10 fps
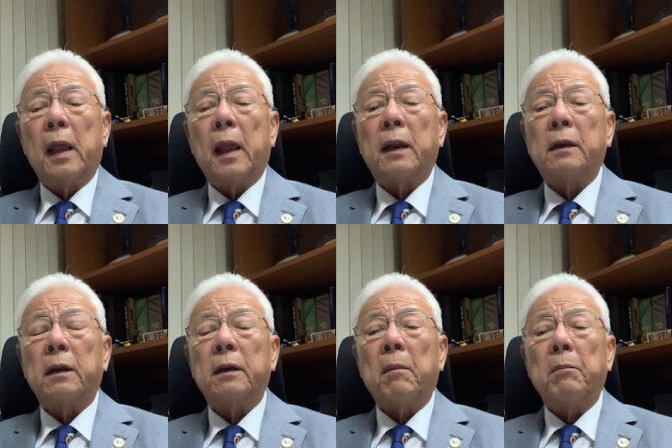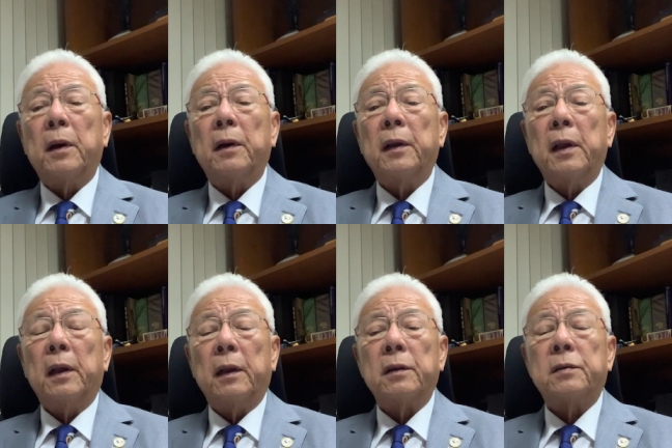and the number
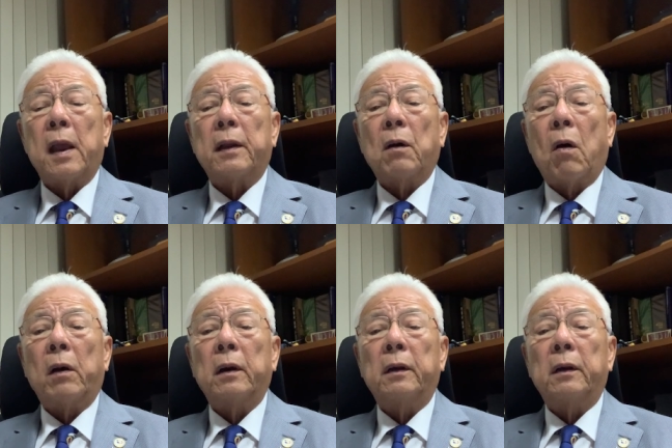is had on